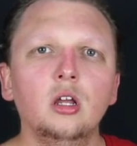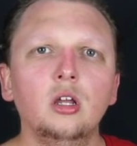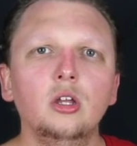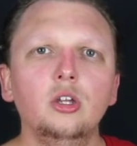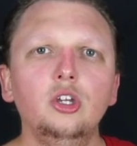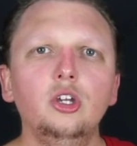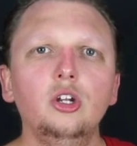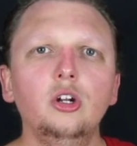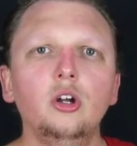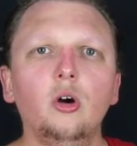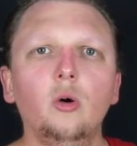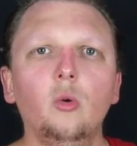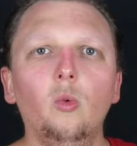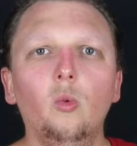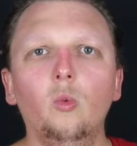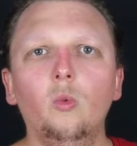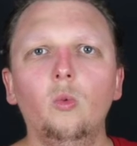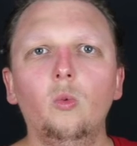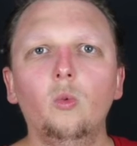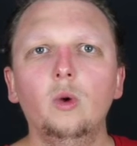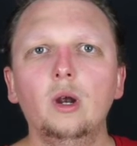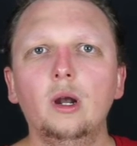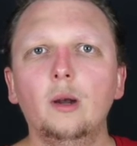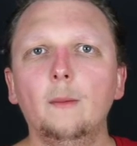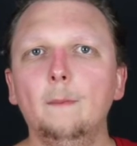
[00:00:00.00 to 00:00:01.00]
you know,
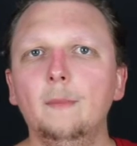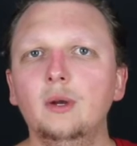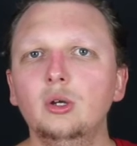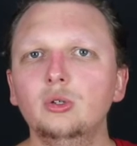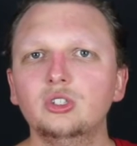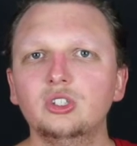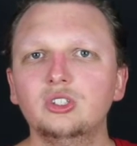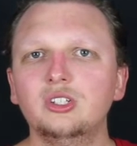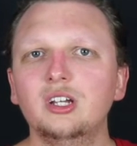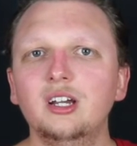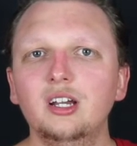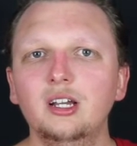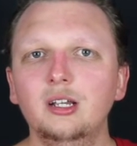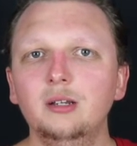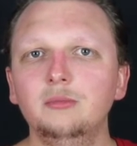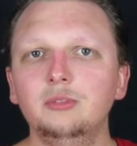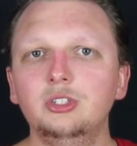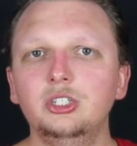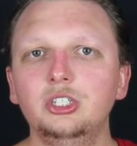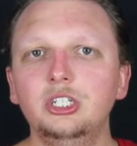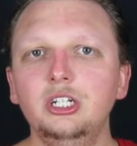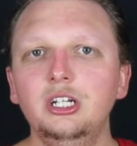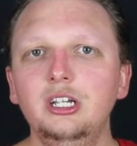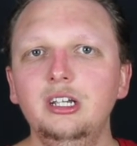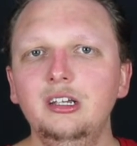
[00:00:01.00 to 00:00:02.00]
where most times
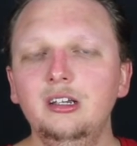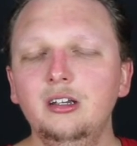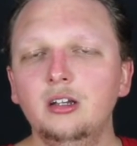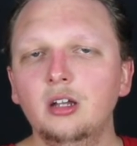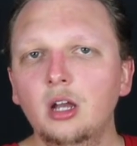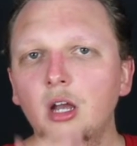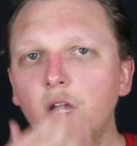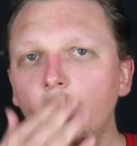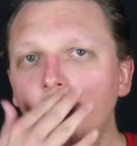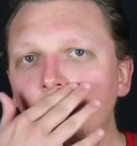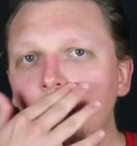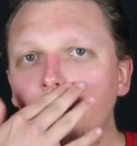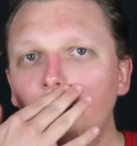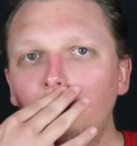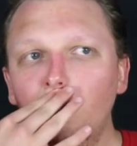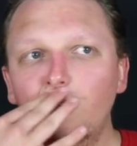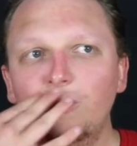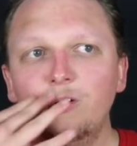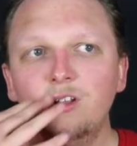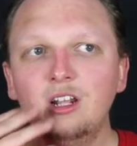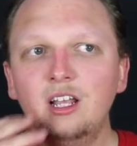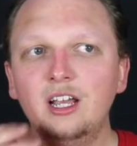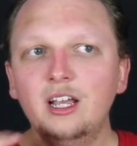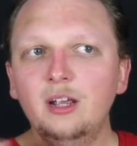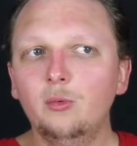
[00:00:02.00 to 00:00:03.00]
she
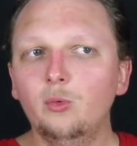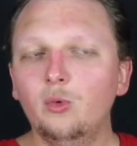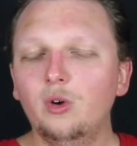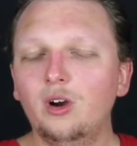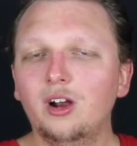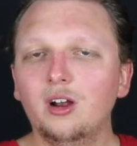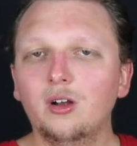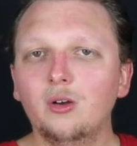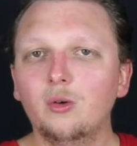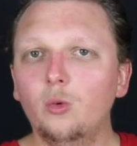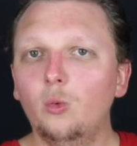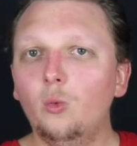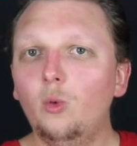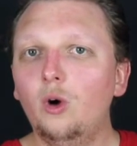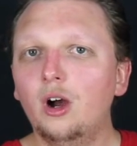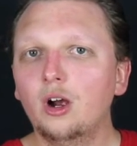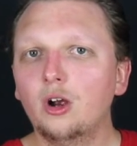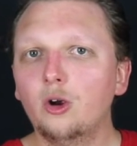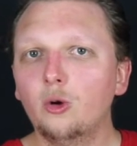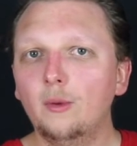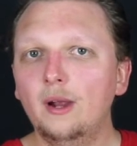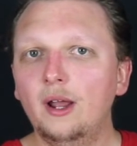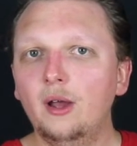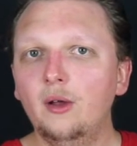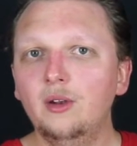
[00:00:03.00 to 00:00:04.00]
would like
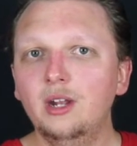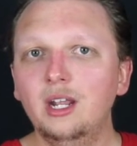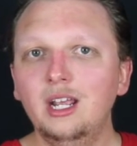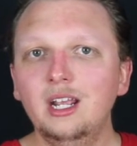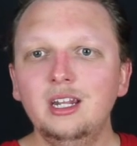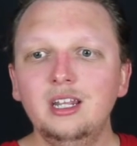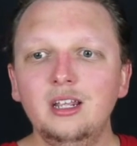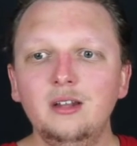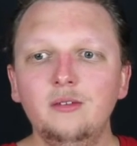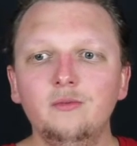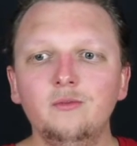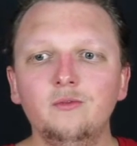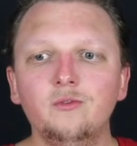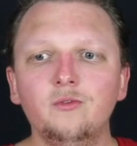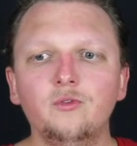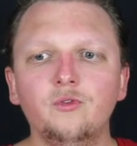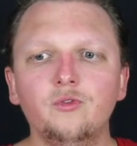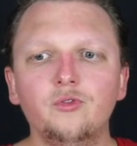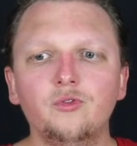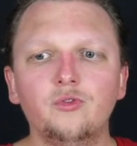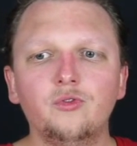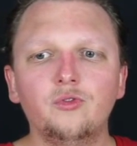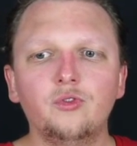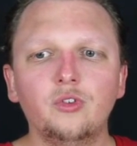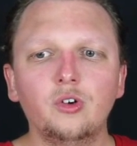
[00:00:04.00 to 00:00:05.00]
walk around, and then
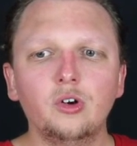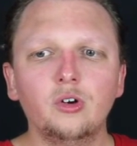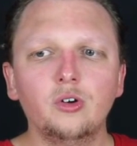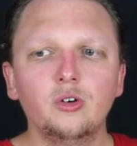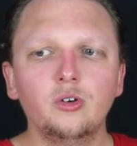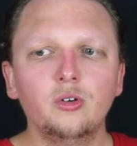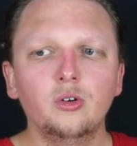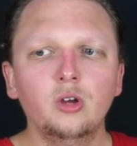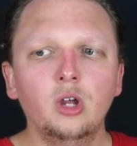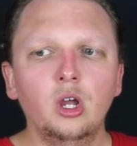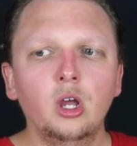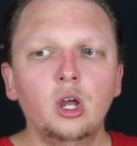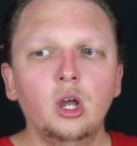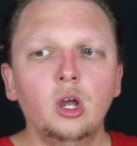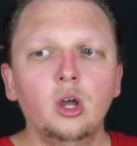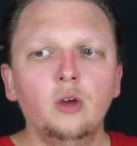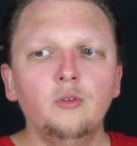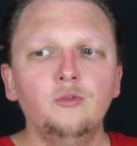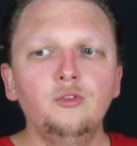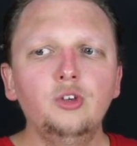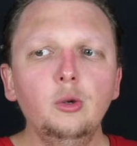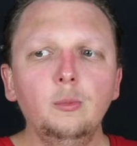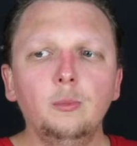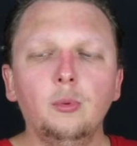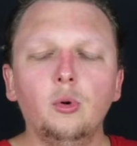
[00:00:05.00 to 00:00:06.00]
for a
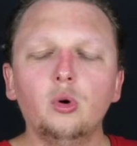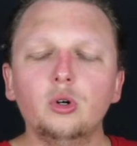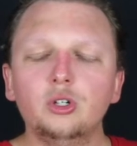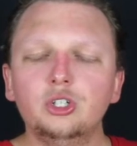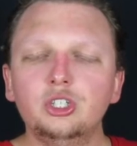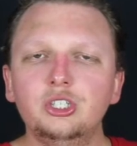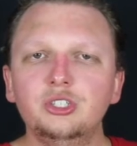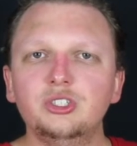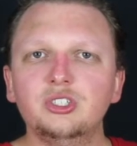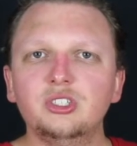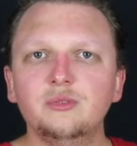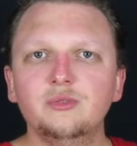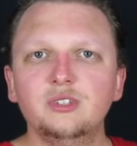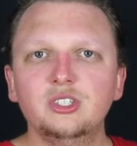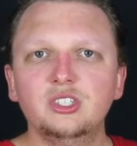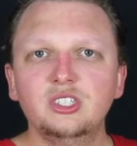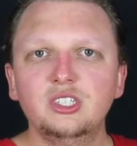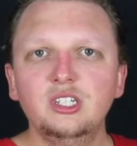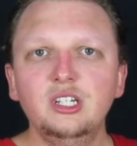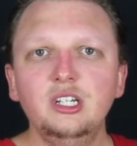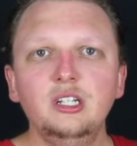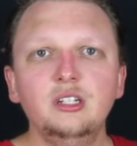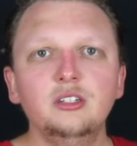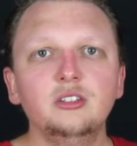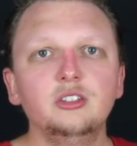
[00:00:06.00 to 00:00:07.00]
few portions of the
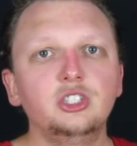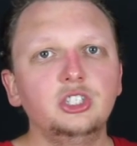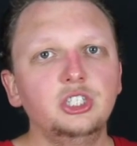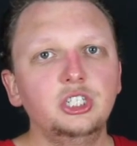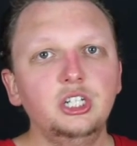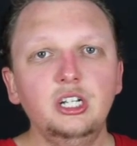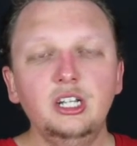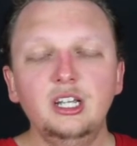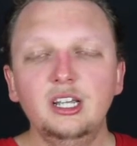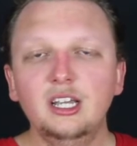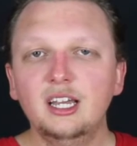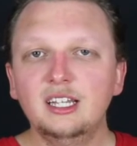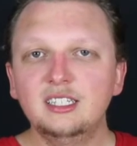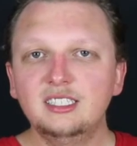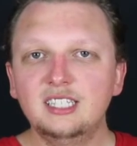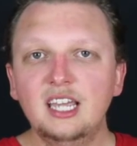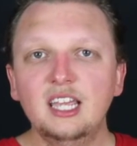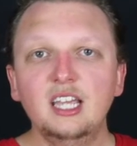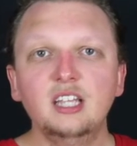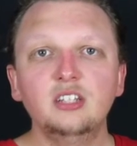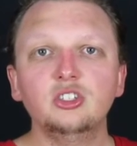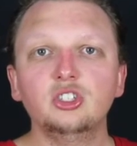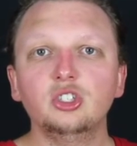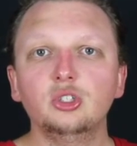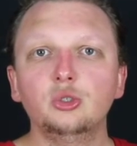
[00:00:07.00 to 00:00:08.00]
scene she
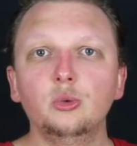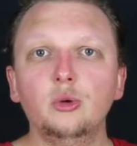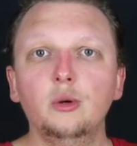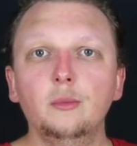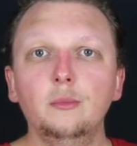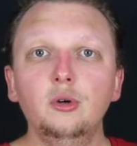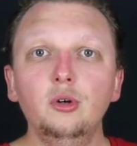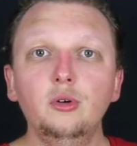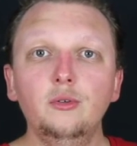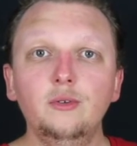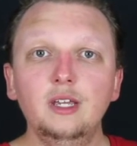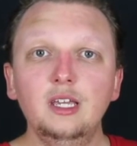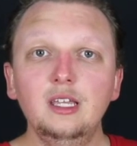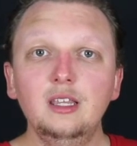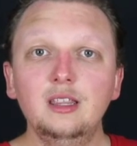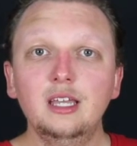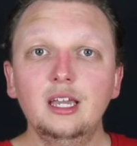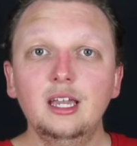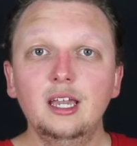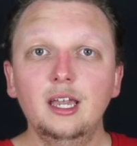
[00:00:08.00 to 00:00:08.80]
attends to a movie